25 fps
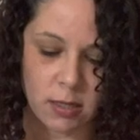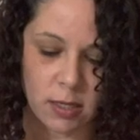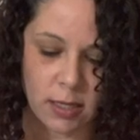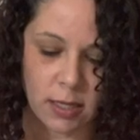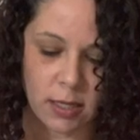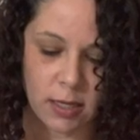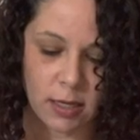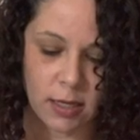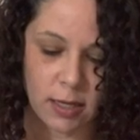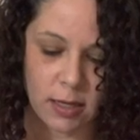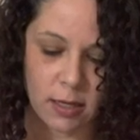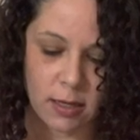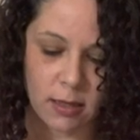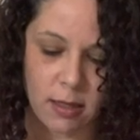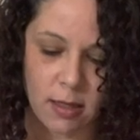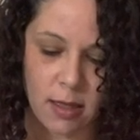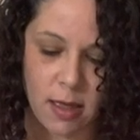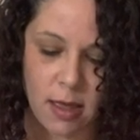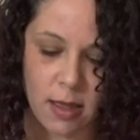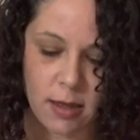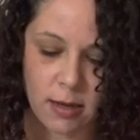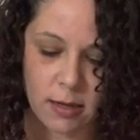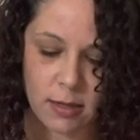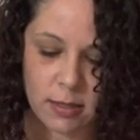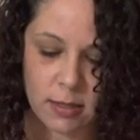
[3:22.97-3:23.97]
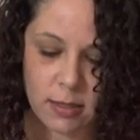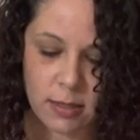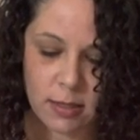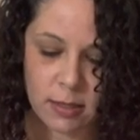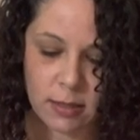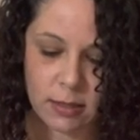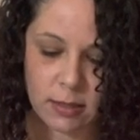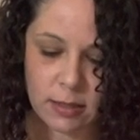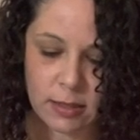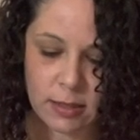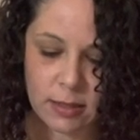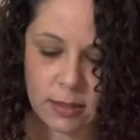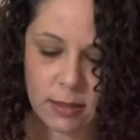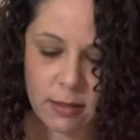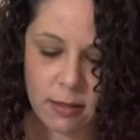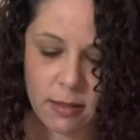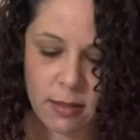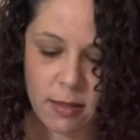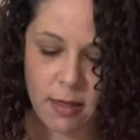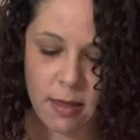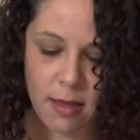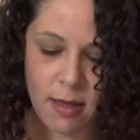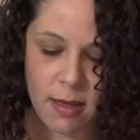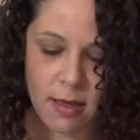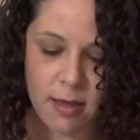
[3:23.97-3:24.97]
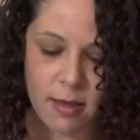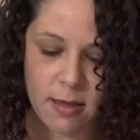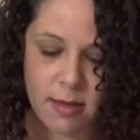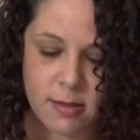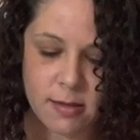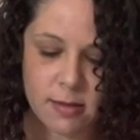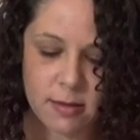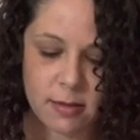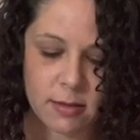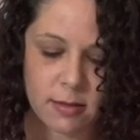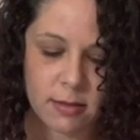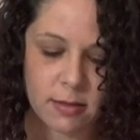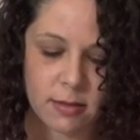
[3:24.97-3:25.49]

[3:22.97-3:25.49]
I can get that done like that.